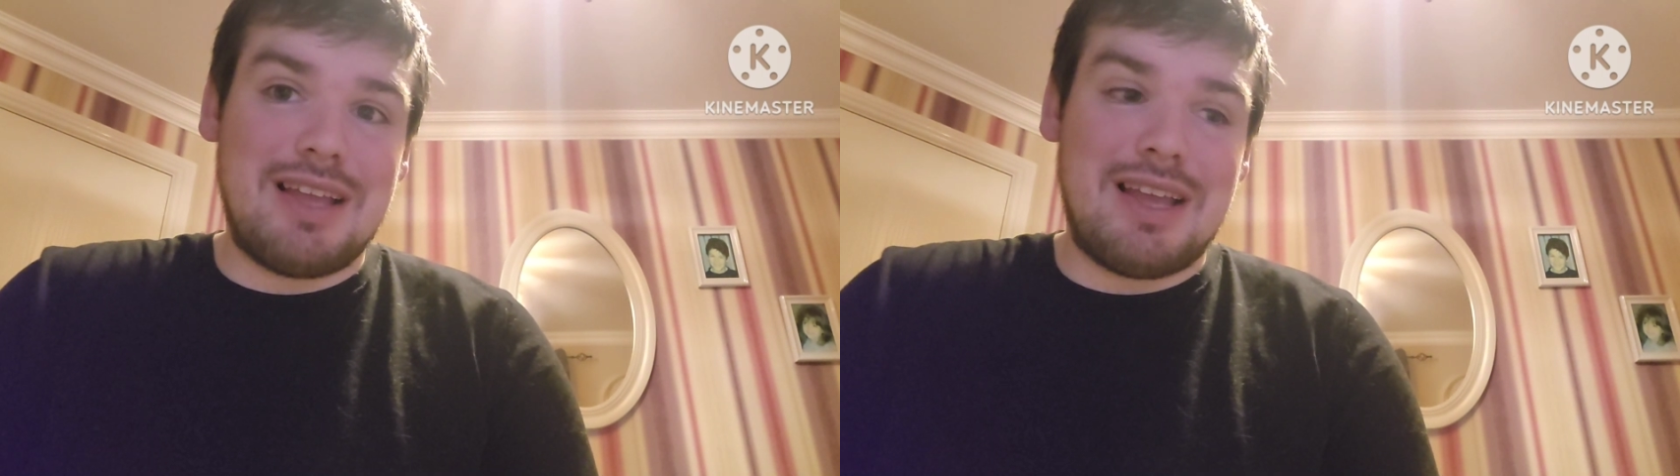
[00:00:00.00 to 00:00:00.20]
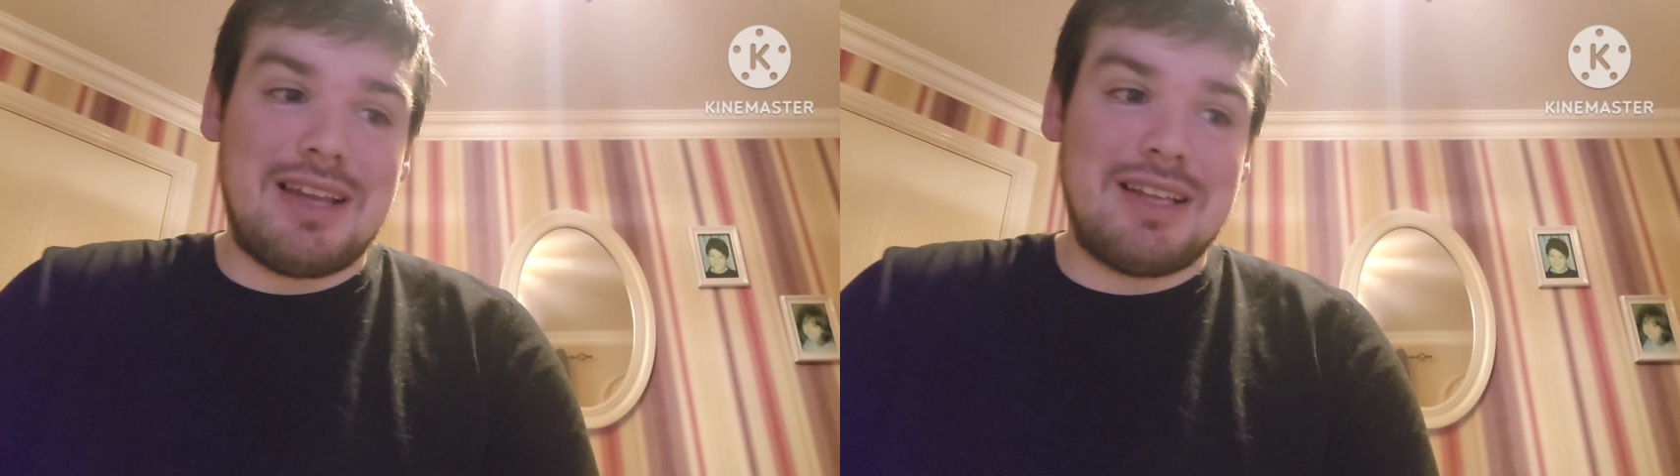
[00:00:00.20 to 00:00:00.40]

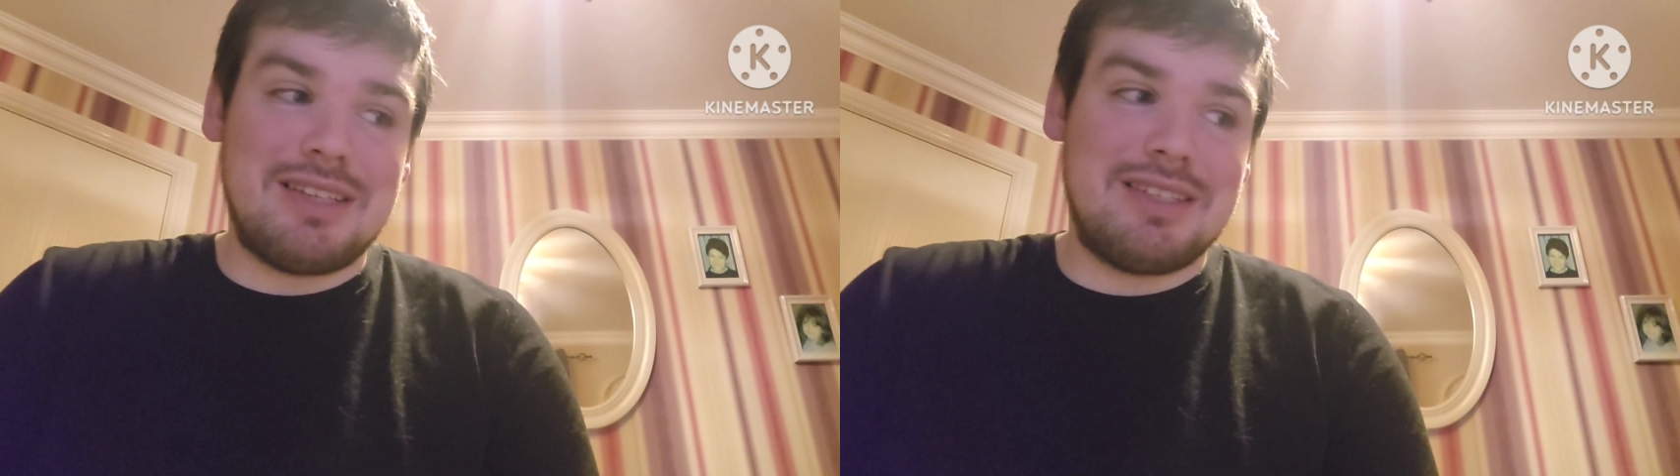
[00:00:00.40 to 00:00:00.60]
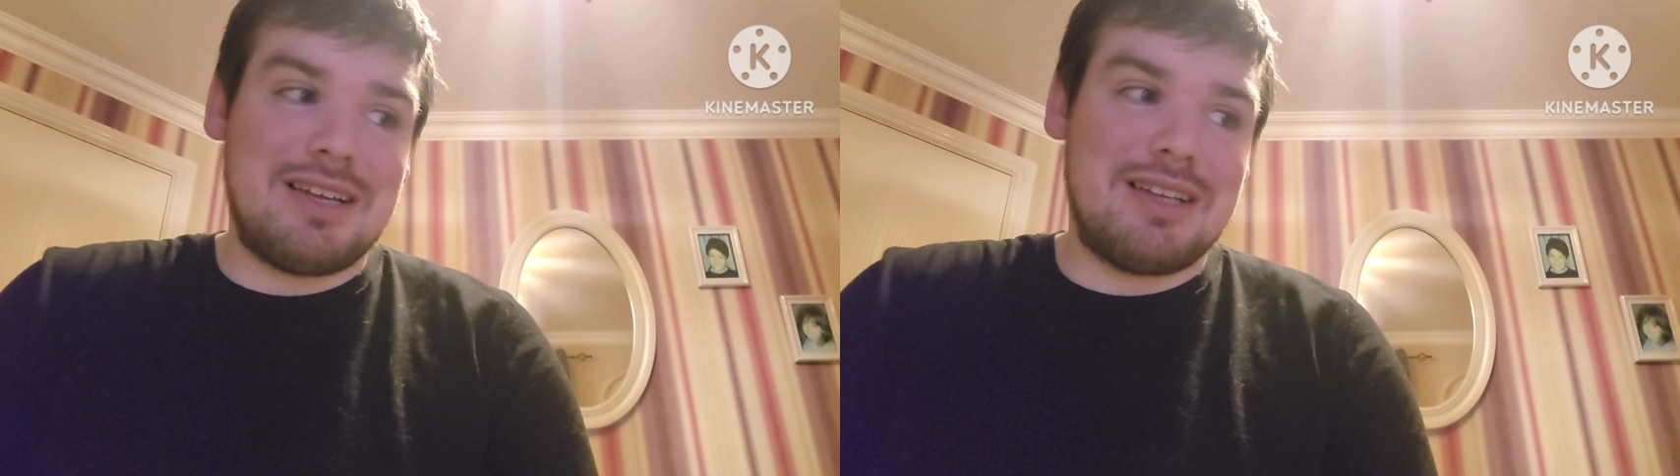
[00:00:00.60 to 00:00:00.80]
and I
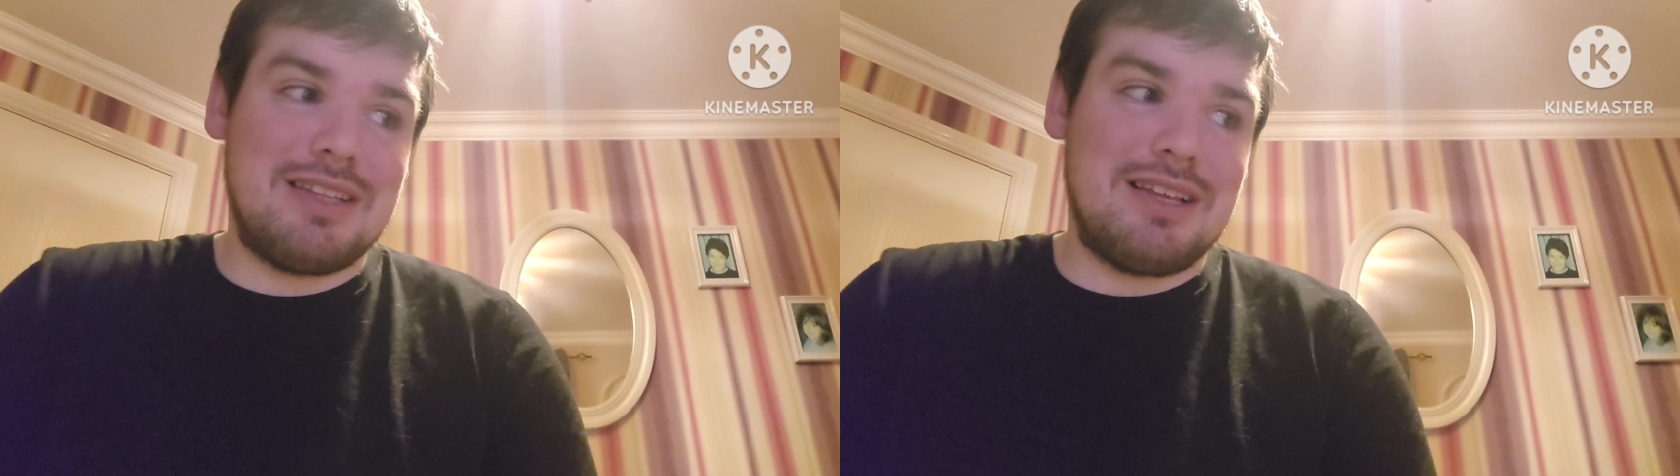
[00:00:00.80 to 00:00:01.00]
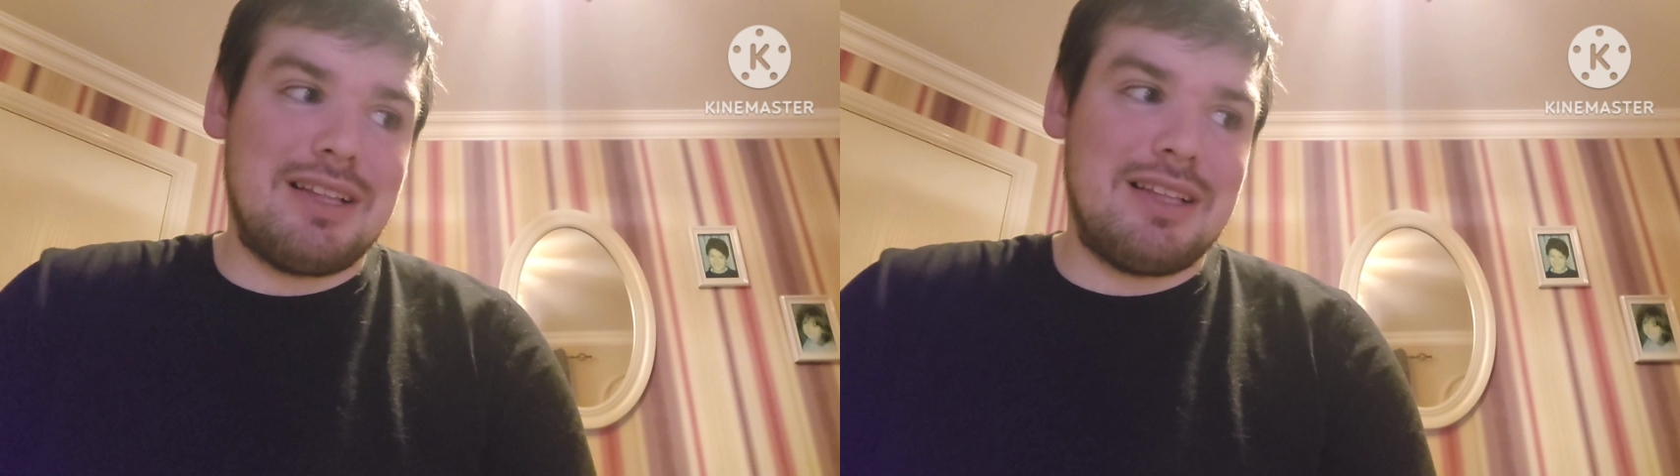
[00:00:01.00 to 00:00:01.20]

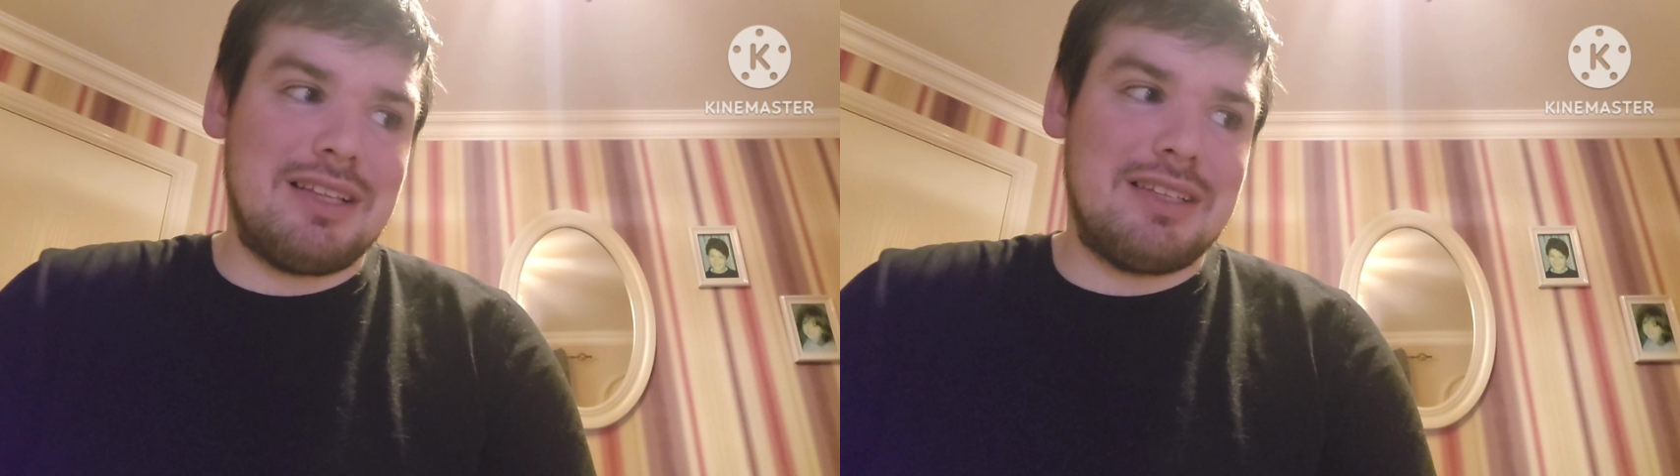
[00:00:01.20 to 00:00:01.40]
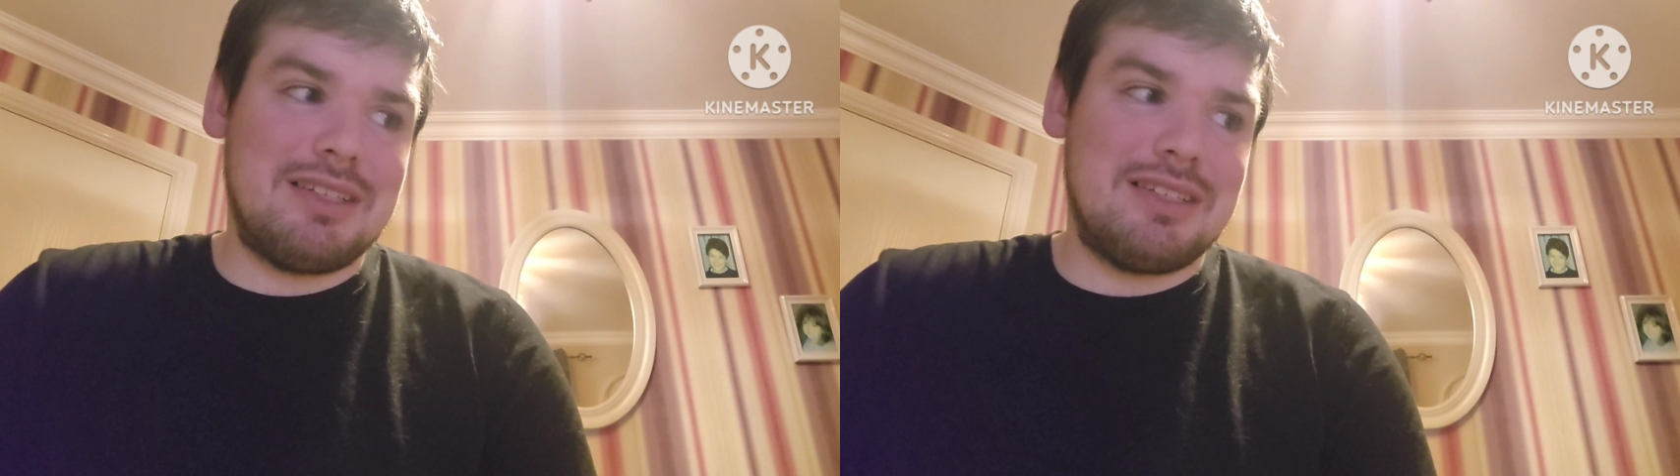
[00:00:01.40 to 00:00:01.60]
started that
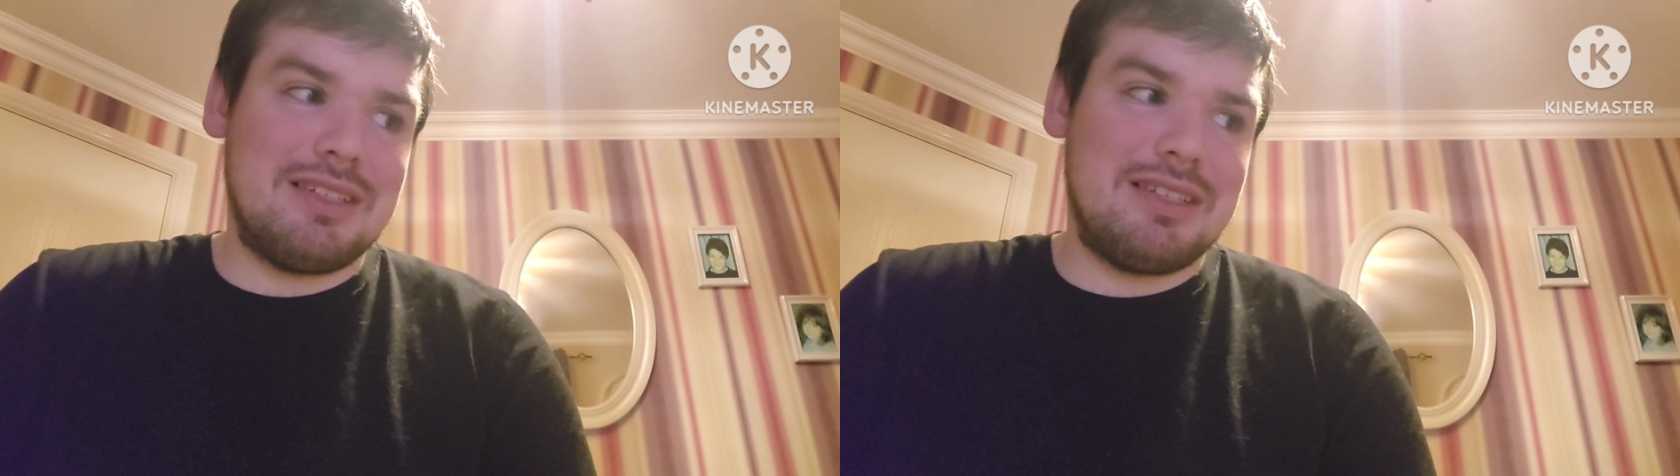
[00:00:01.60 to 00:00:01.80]
like,